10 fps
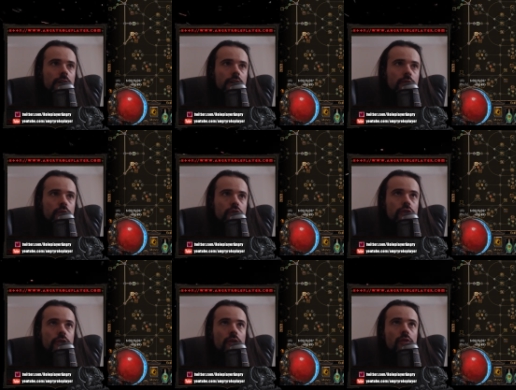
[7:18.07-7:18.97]
which
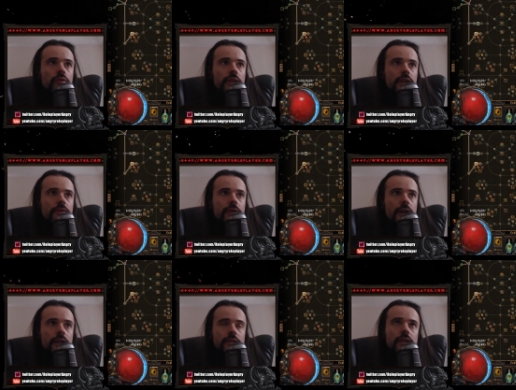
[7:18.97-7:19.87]
only
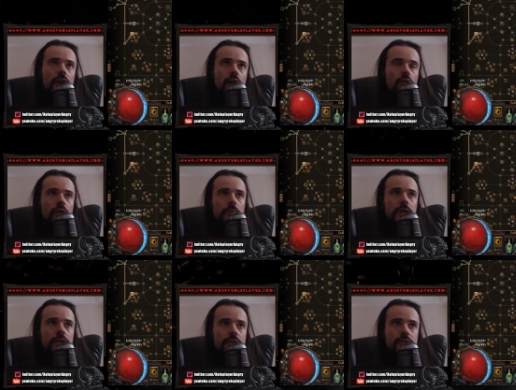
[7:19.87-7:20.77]
affects our
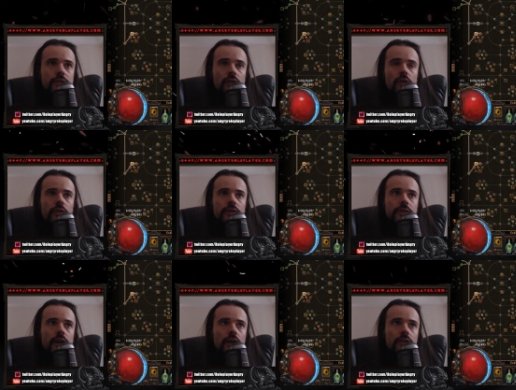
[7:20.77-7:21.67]
minions, so
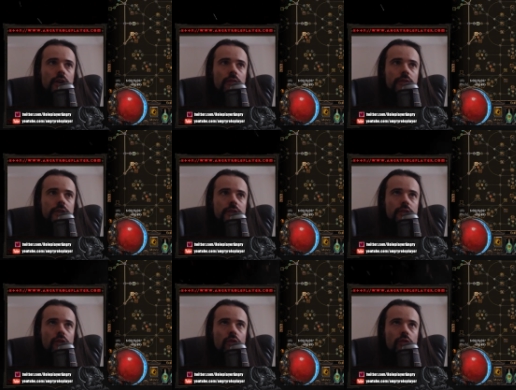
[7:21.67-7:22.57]
none of these
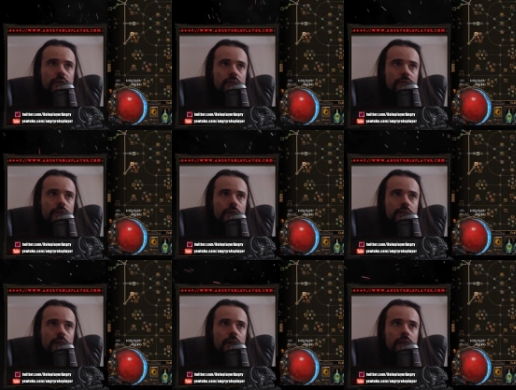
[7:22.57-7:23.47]
auras affect
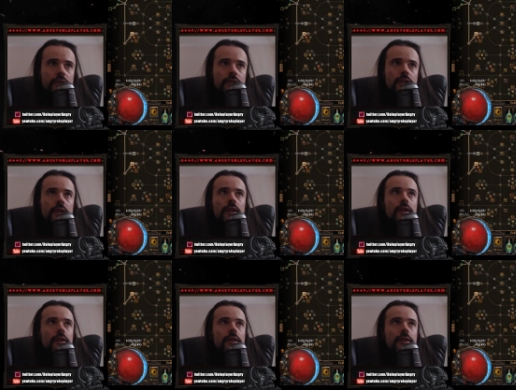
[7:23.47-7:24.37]
us,
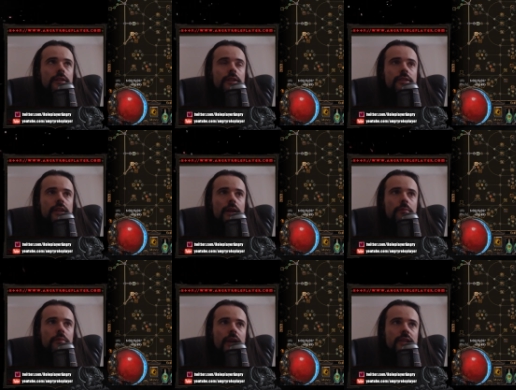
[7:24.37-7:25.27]
except
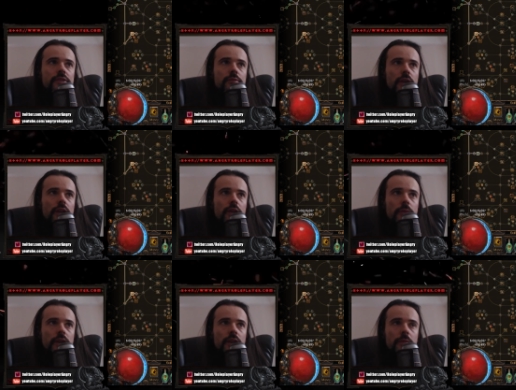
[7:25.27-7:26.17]
blasphemy
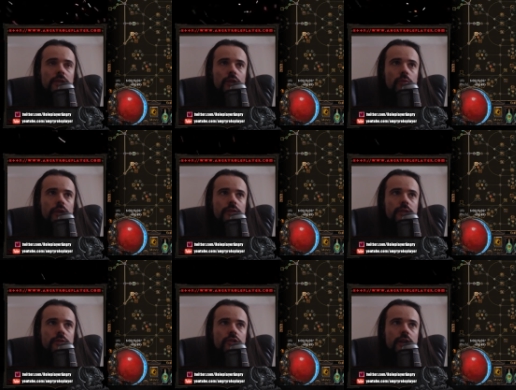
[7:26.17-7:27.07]
elemental
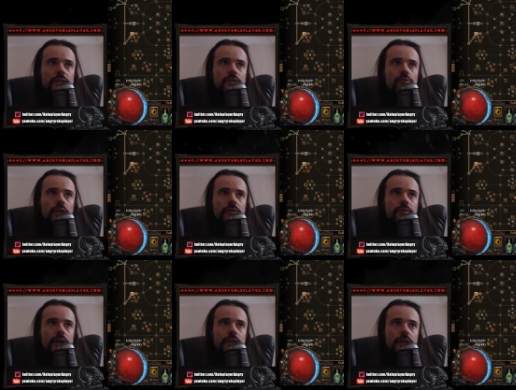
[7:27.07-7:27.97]
weakness. It doesn't really
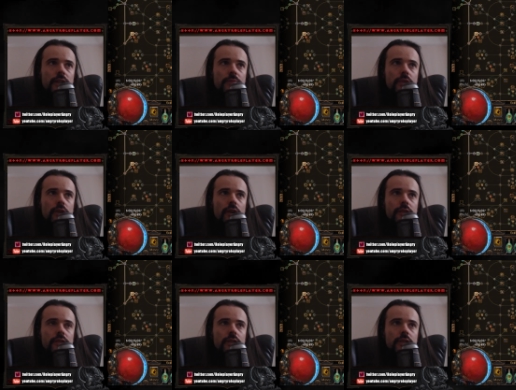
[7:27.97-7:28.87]
affect us
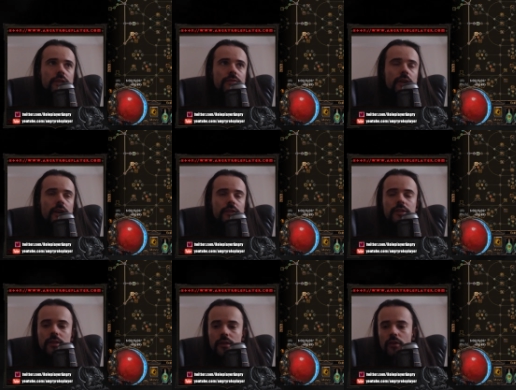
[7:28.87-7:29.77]
because it affects
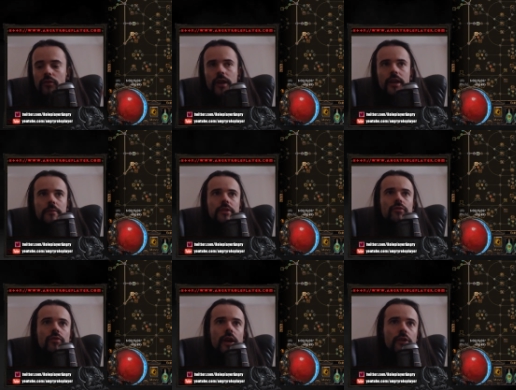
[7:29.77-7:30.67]
all the enemies
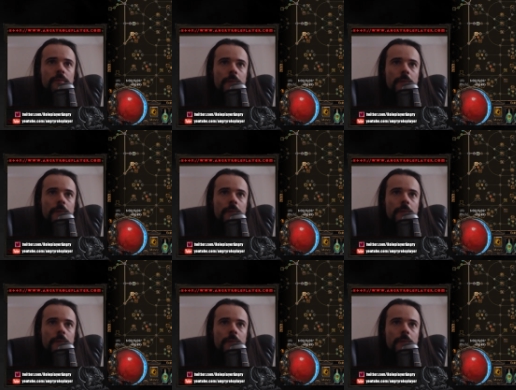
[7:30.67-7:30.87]
around.